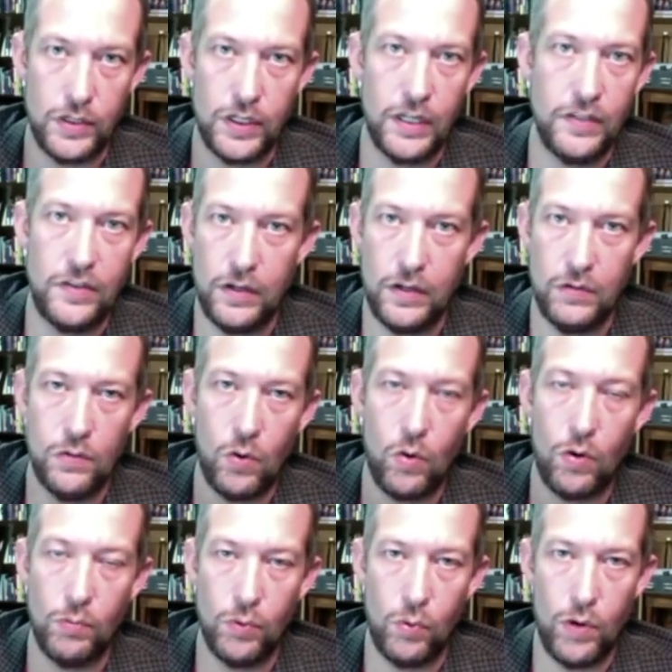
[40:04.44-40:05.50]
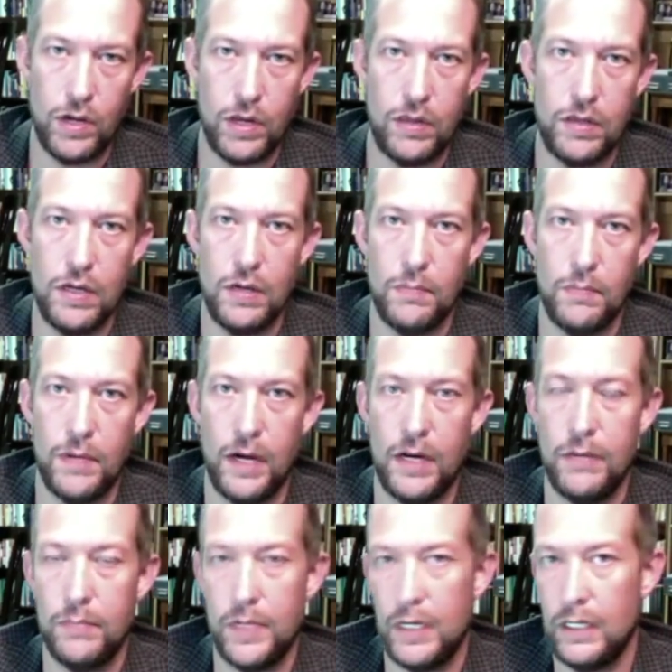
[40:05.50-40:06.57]
It's a horrible way to think about
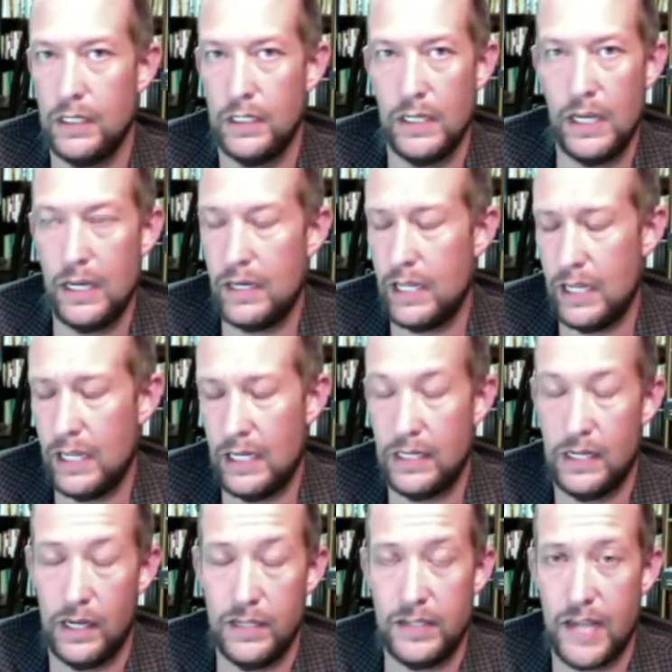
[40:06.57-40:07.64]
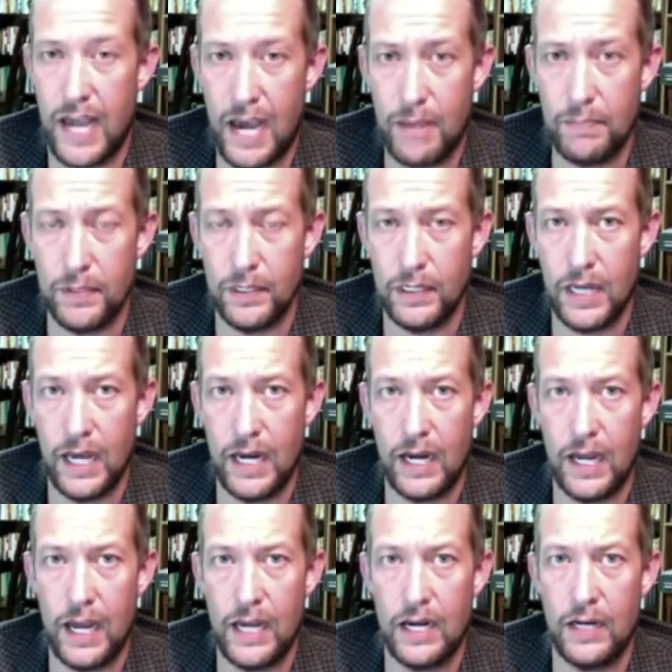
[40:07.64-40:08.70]
it, but it does happen. And
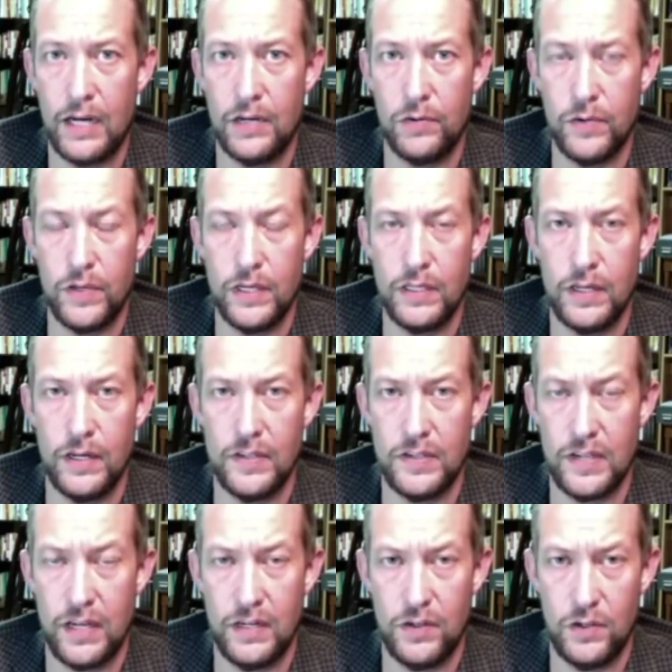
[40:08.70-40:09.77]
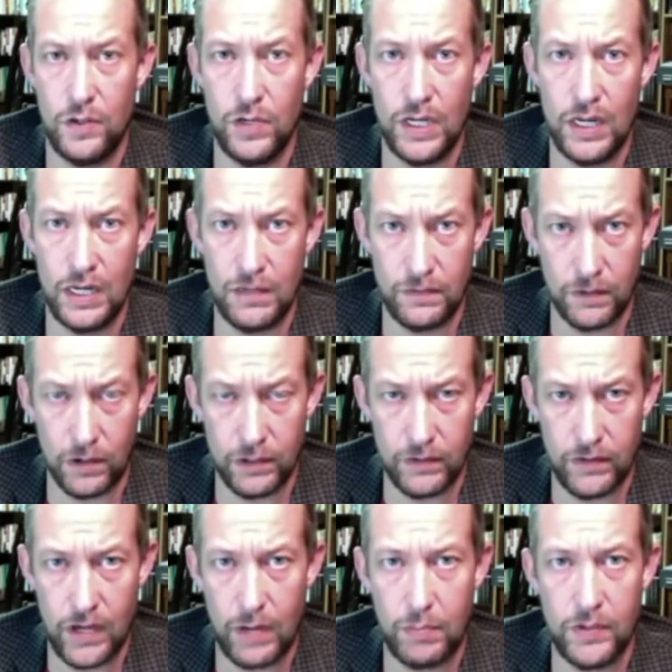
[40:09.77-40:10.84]
I don't think that it's due to any fault
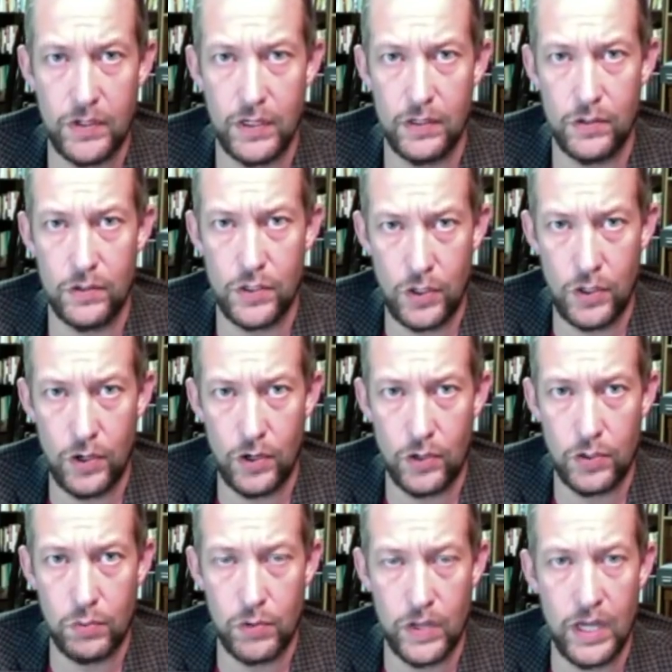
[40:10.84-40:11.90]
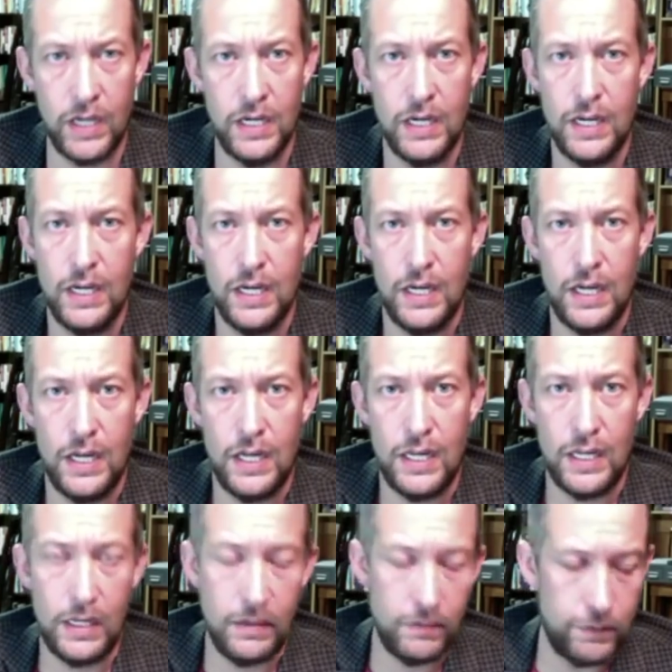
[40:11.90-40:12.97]
of that particular church, where they,
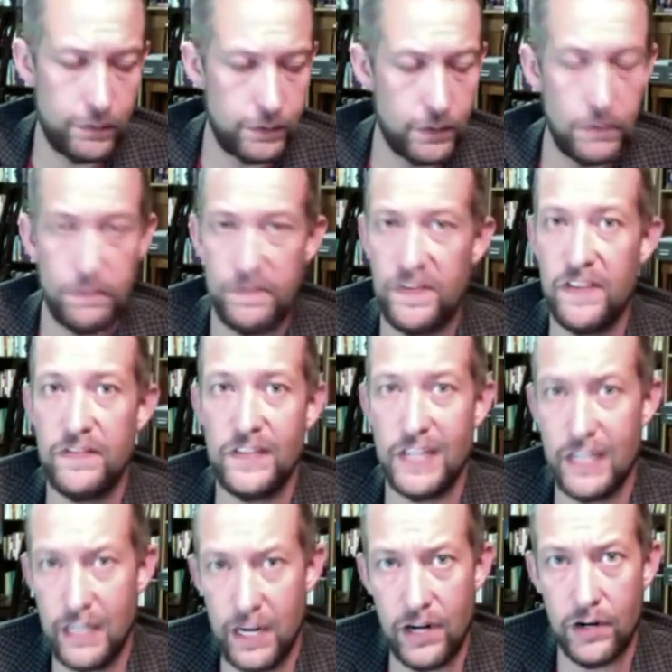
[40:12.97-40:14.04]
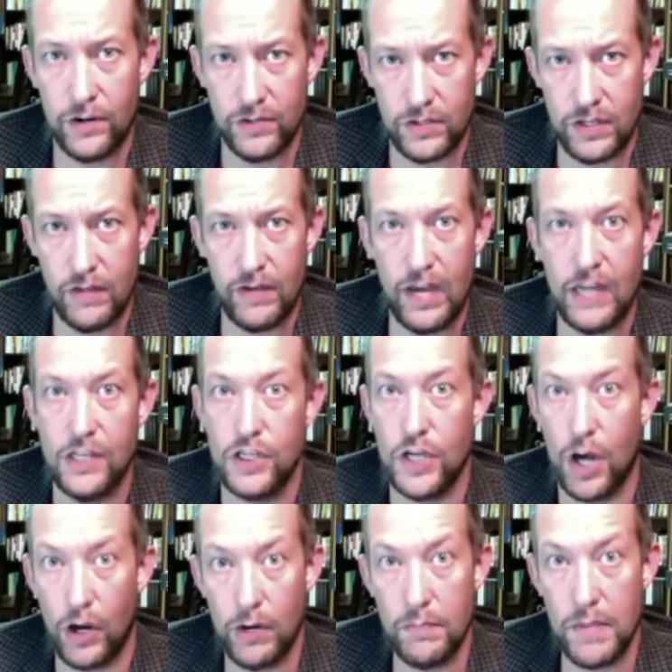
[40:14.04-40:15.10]
for 50 years, they've had
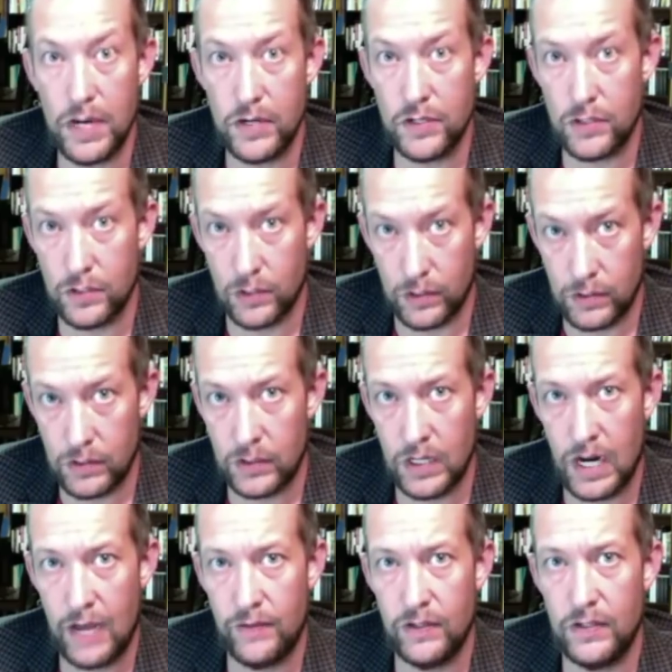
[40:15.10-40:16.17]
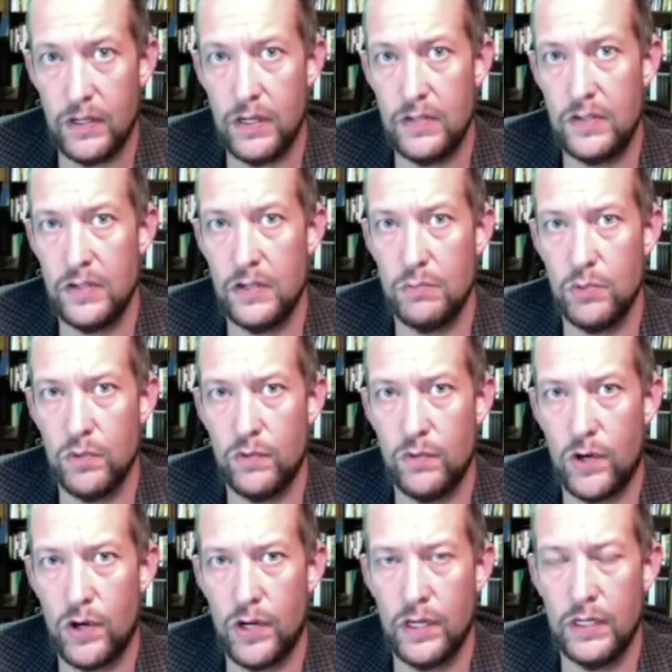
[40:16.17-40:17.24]
young ministers that have a tendency to move
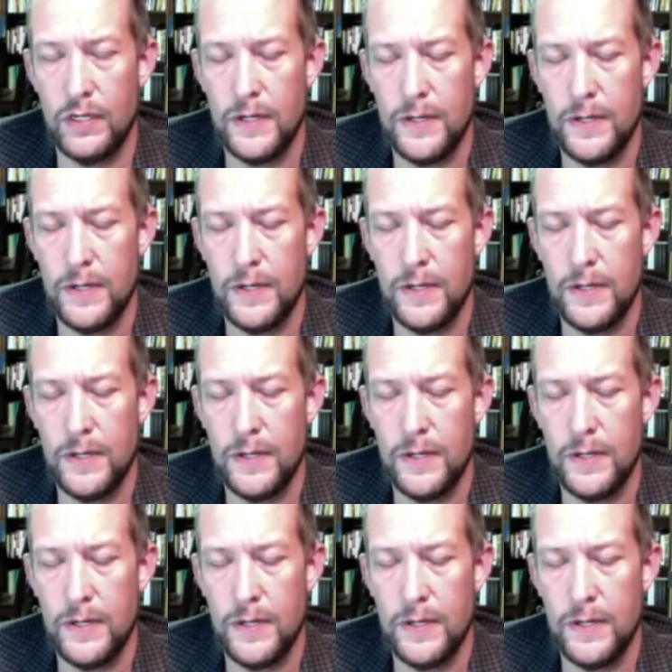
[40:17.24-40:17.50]
on.